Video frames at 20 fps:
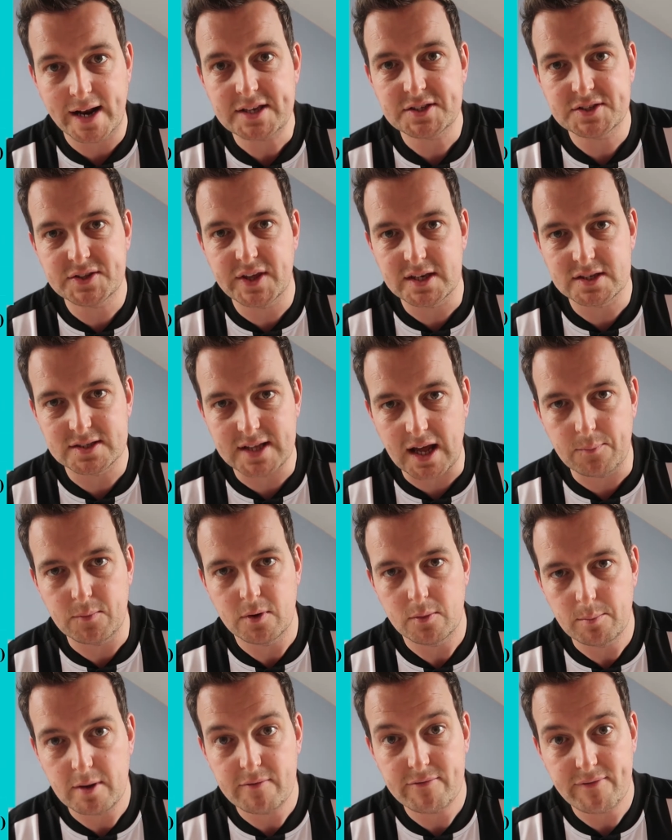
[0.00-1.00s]
As things stand,
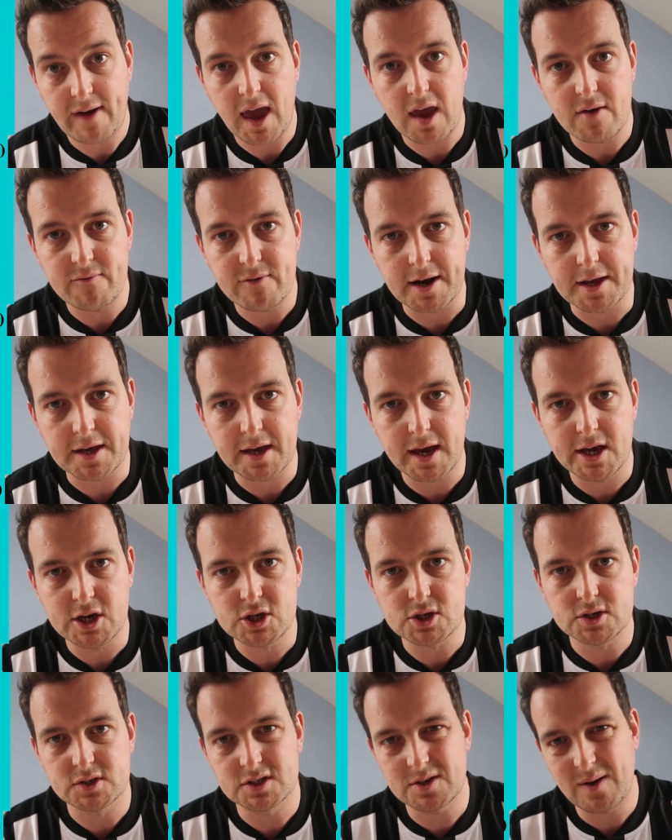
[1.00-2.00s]
we'll be fighting
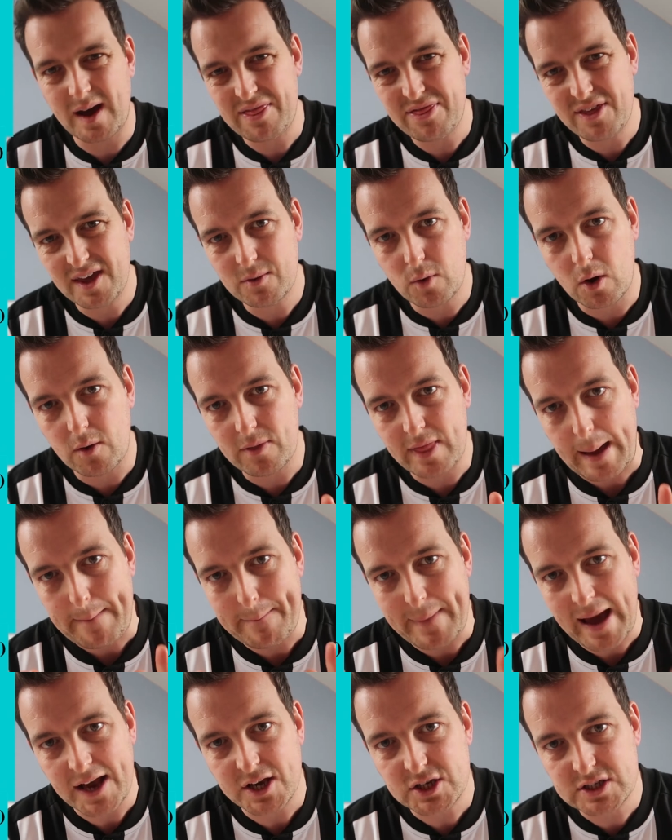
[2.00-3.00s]
relegation. So I think what that
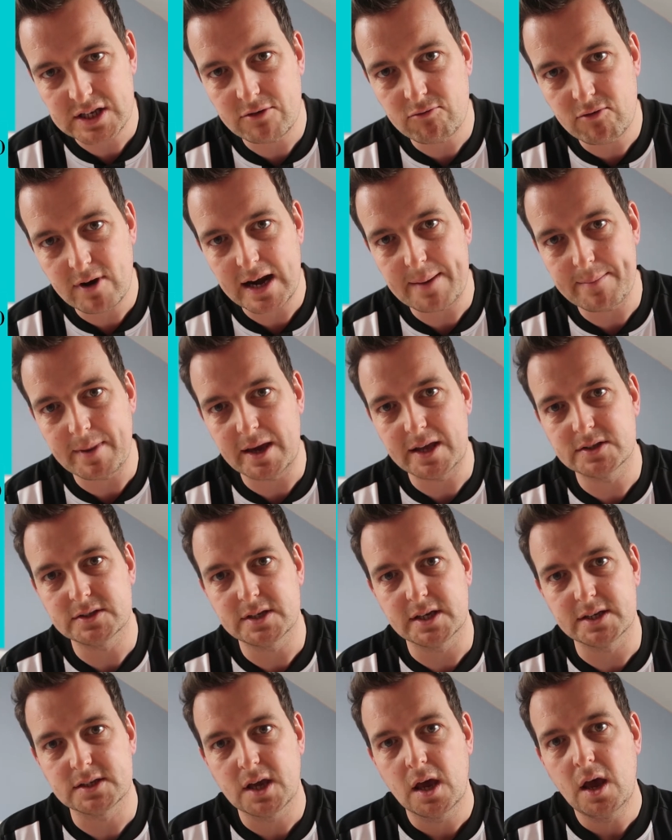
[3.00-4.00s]
actually really means
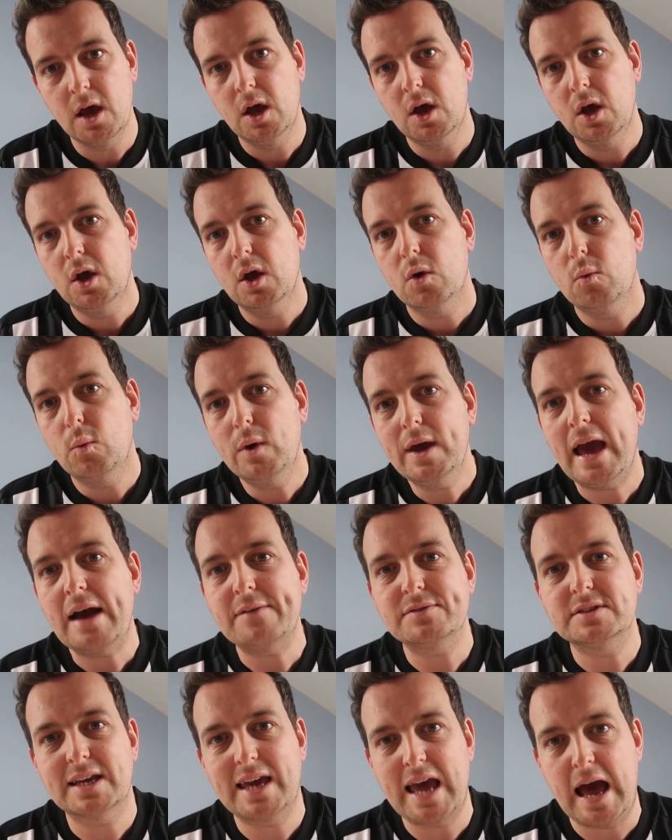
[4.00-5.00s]
is we
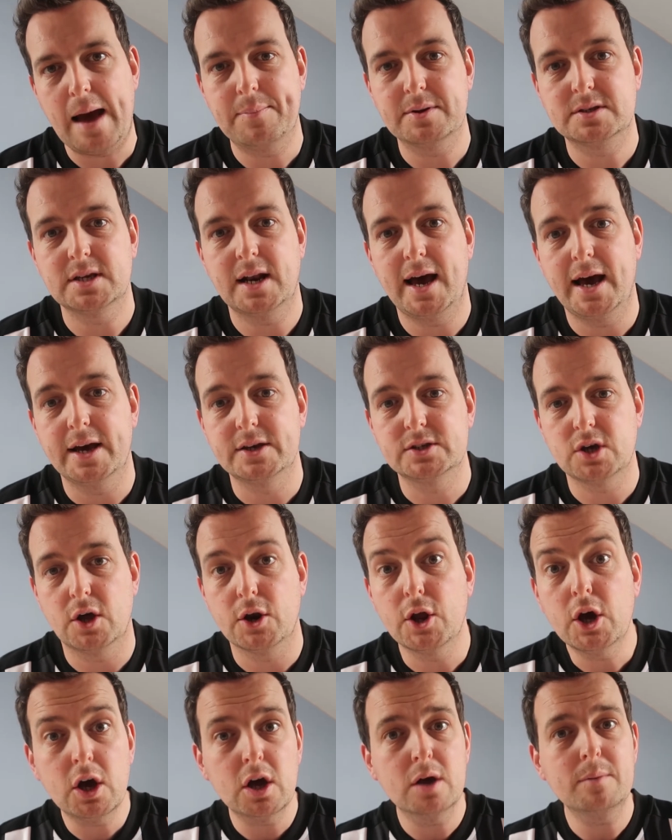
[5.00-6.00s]
have to capitalise
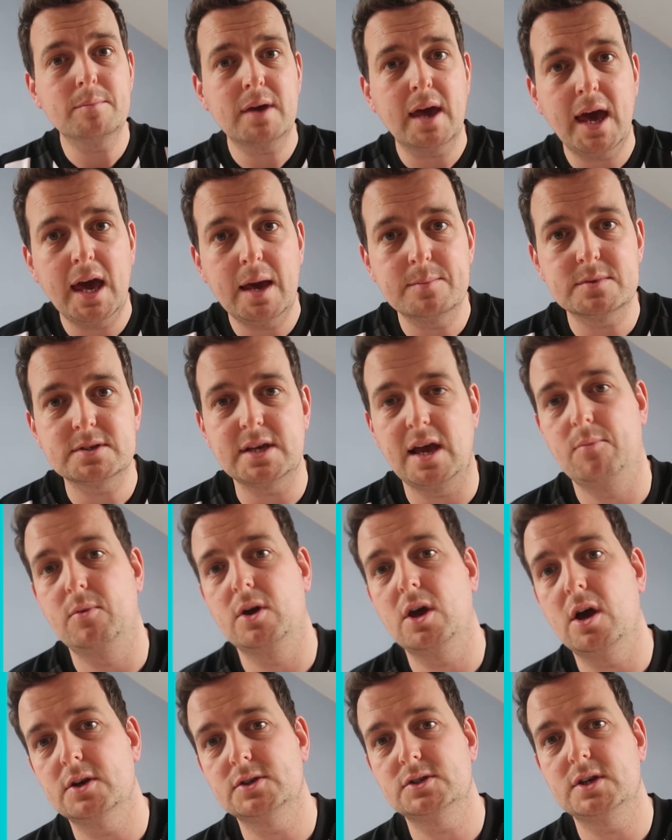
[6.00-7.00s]
on home games and
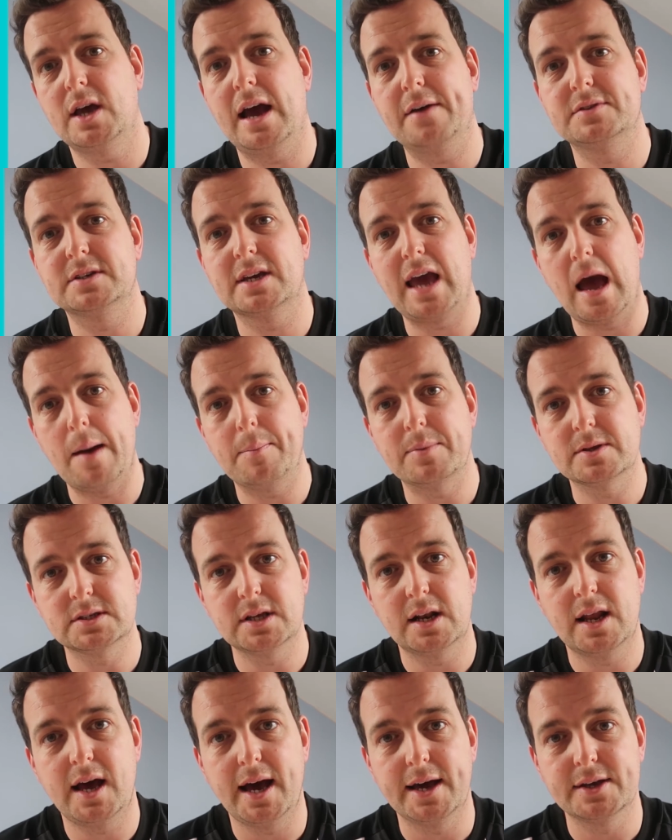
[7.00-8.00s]
we also have to
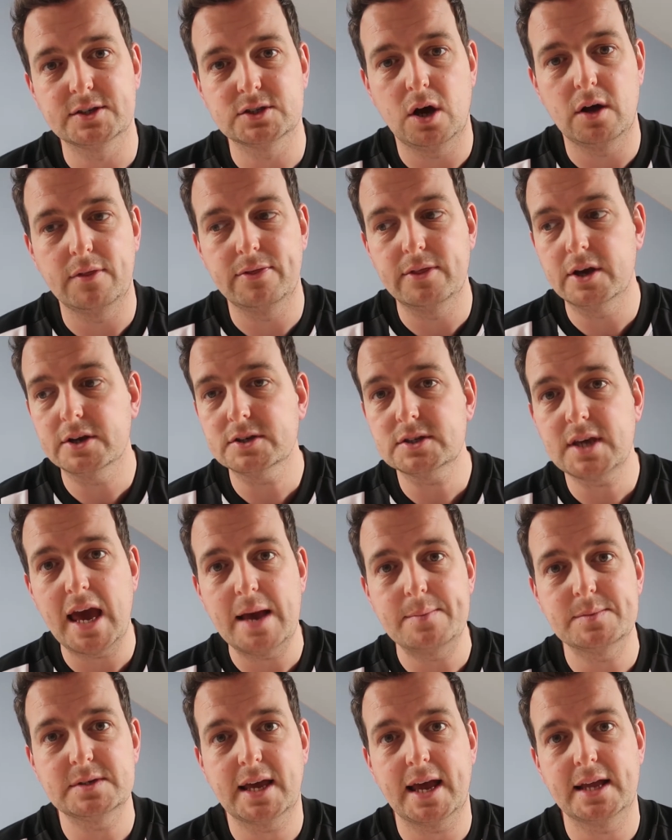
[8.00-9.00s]
capitalise on those
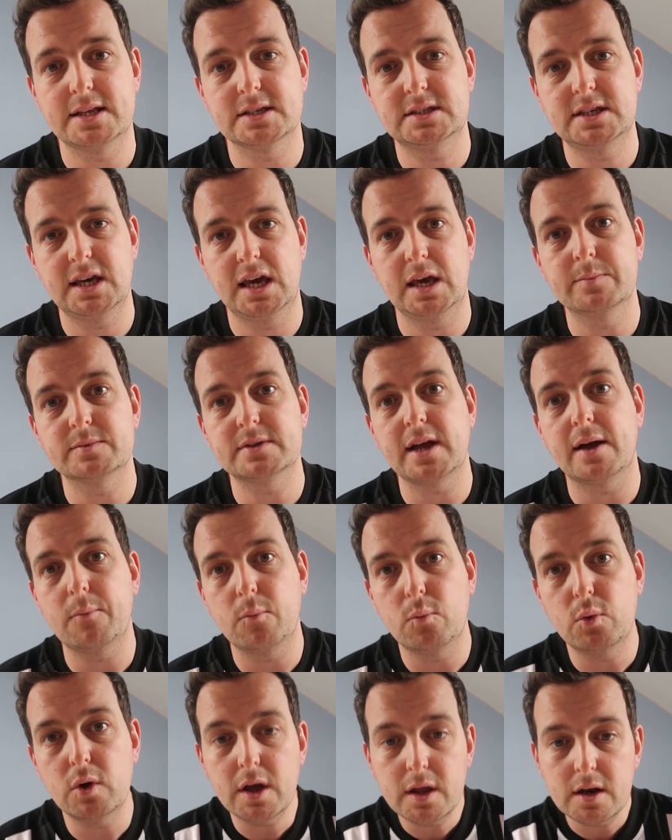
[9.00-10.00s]
games against teams that
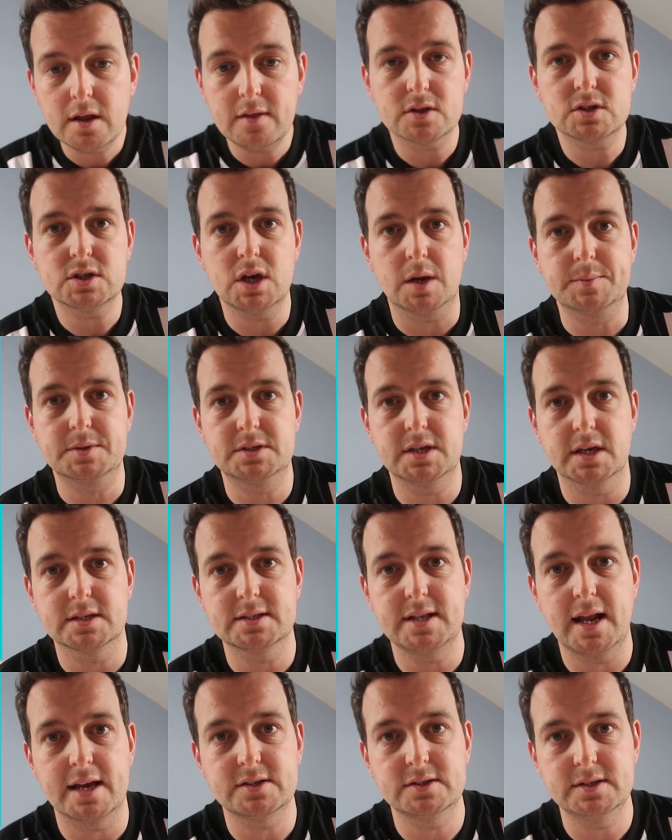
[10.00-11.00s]
weren't in the top
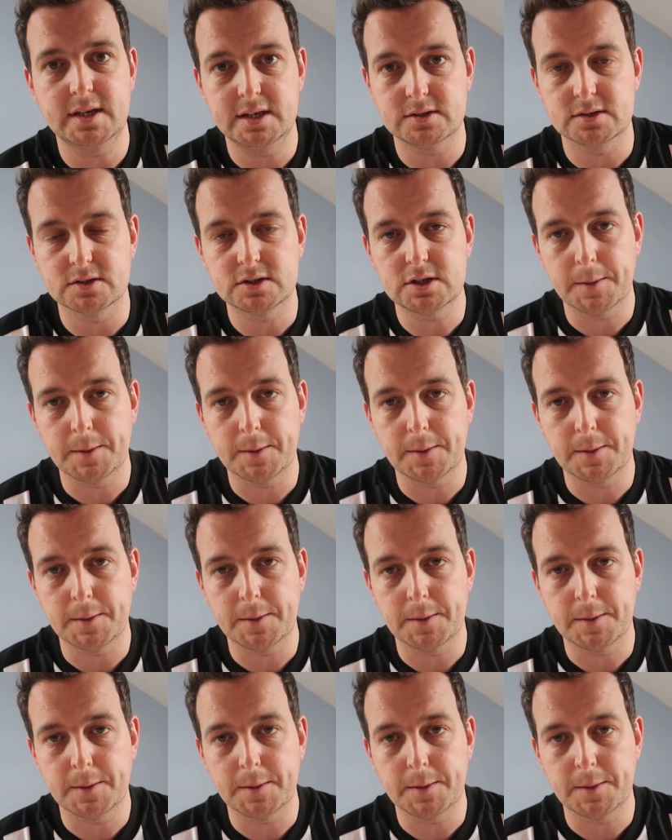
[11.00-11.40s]
six last season.